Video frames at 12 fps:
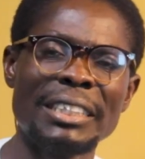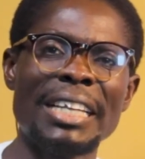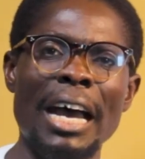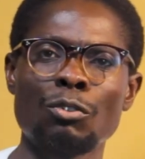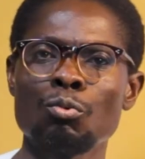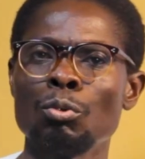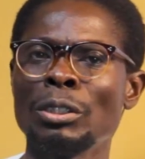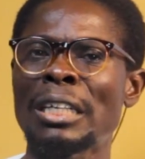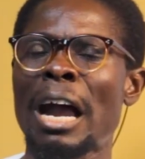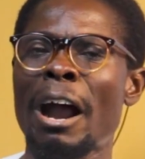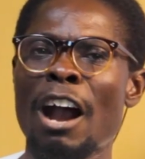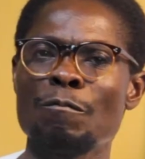that would
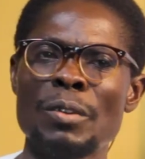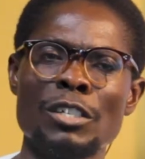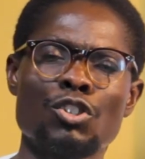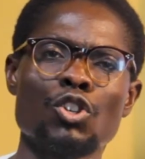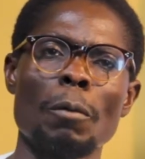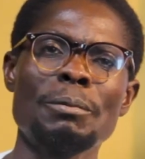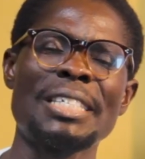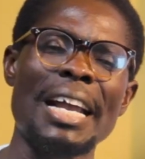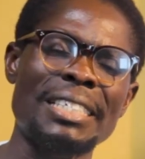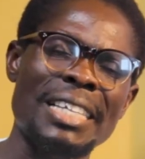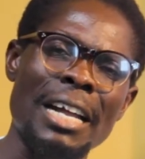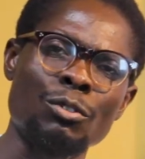now have been
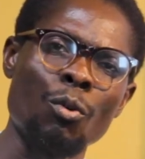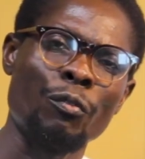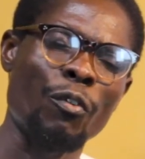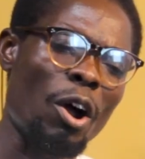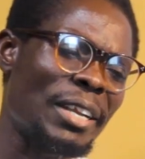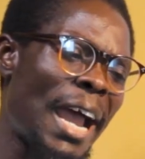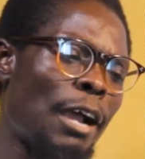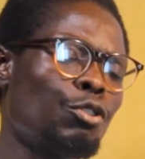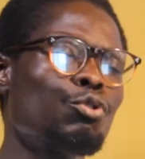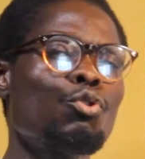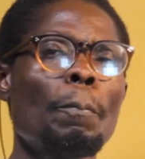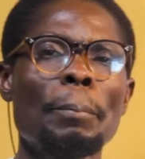subjected to further
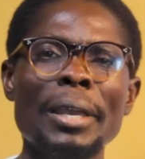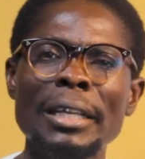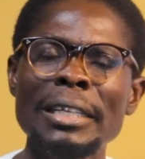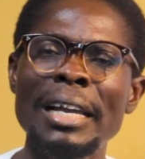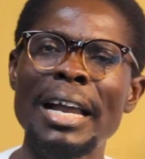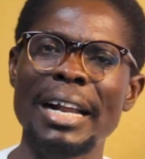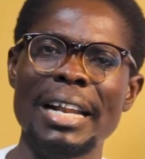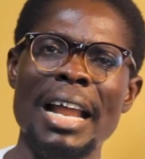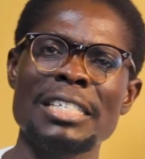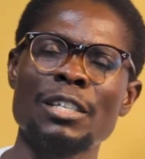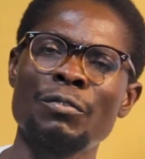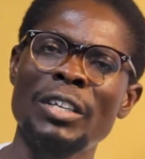grouping,
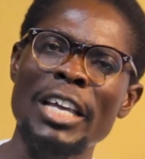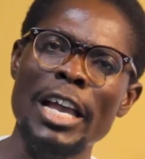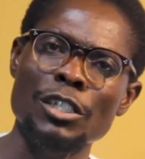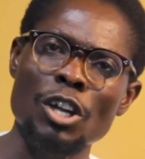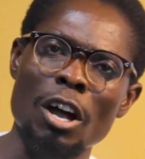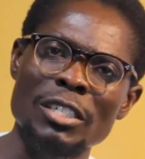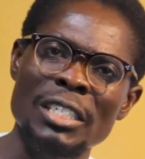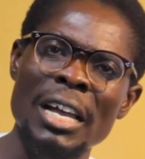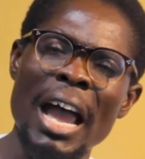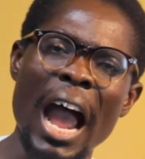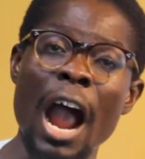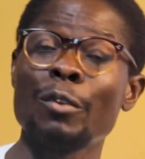classifications,
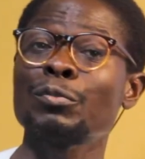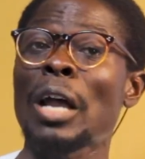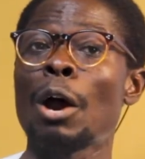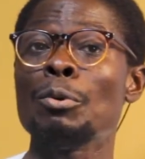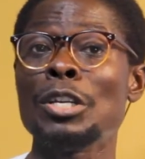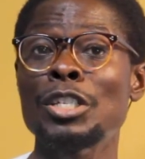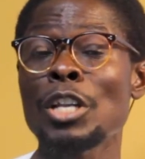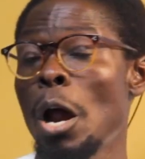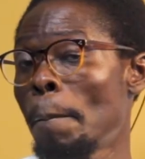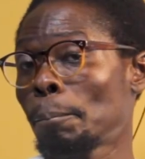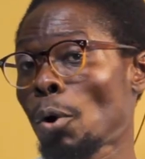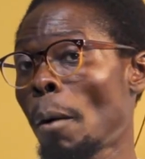after which
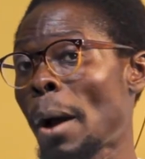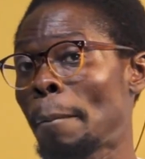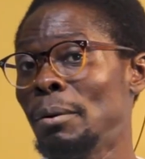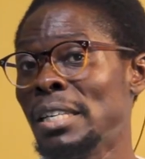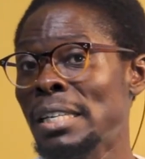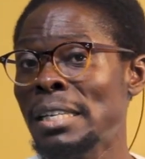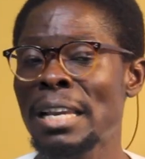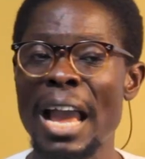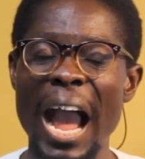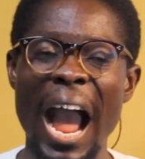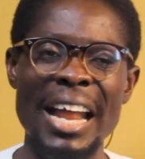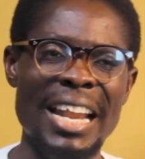probably
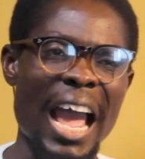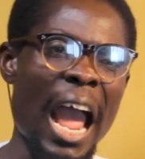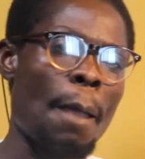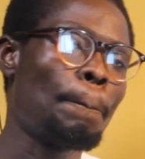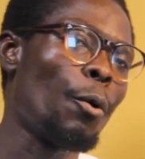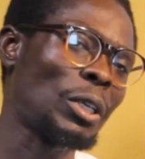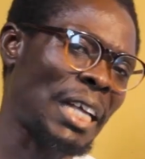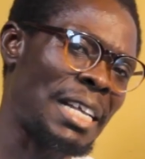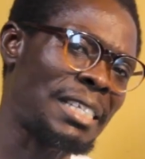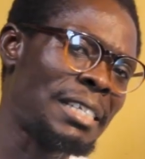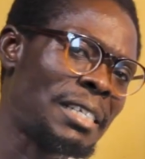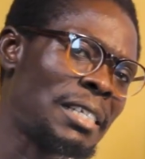an
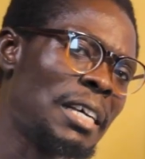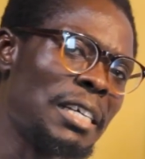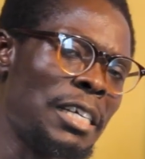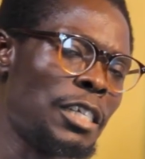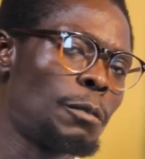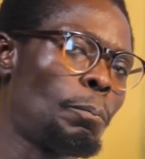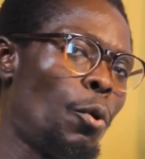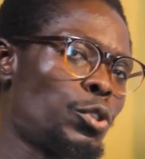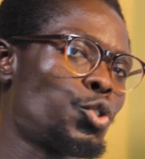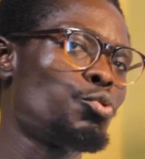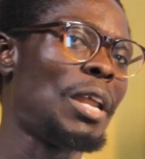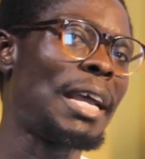hypothesis is
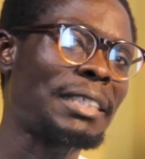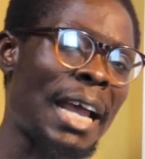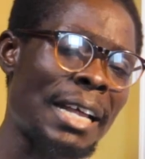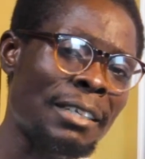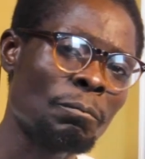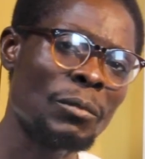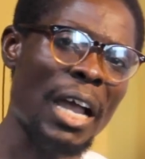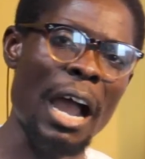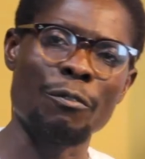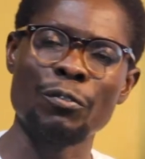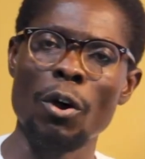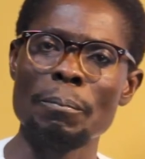postulated,
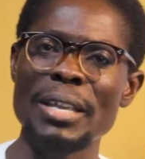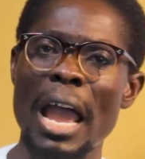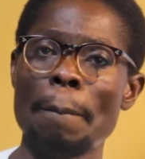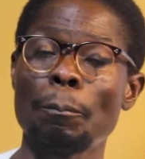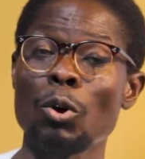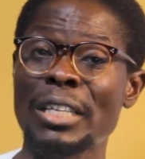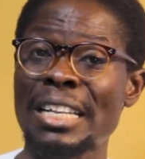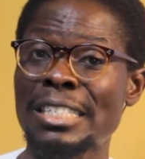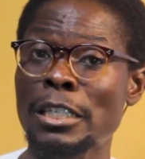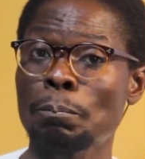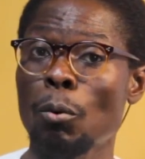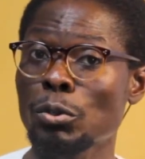and from the
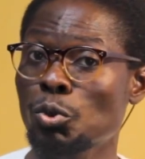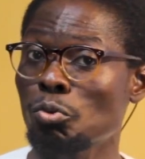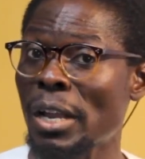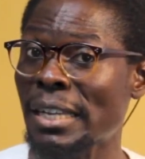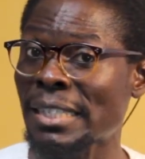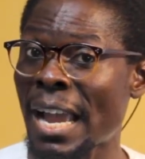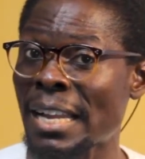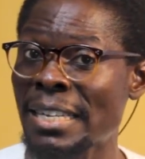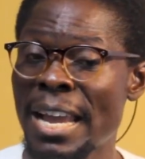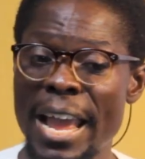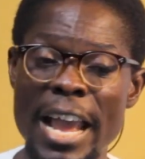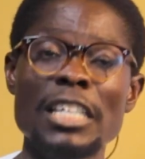hypothesis postulated,
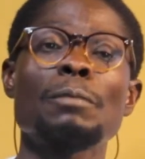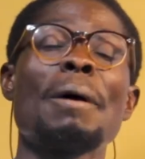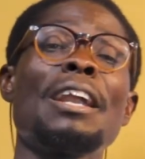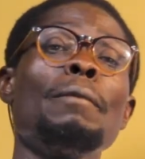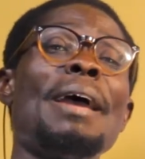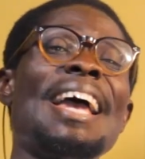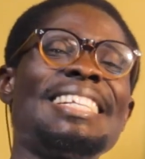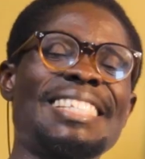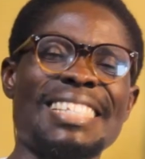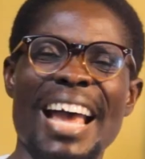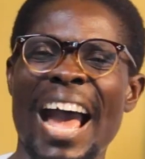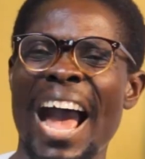
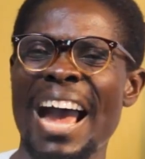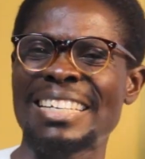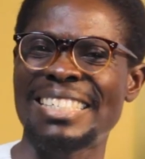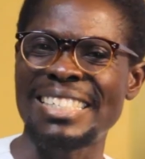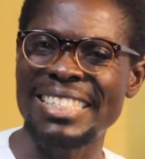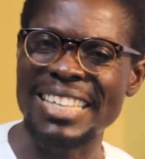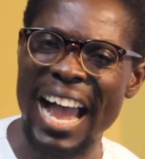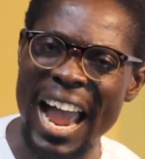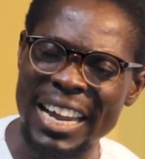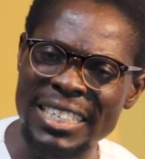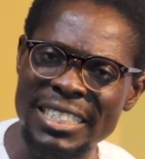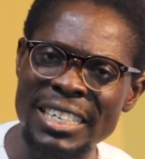experiments are
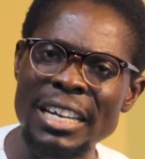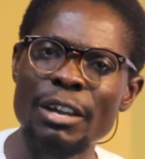designed.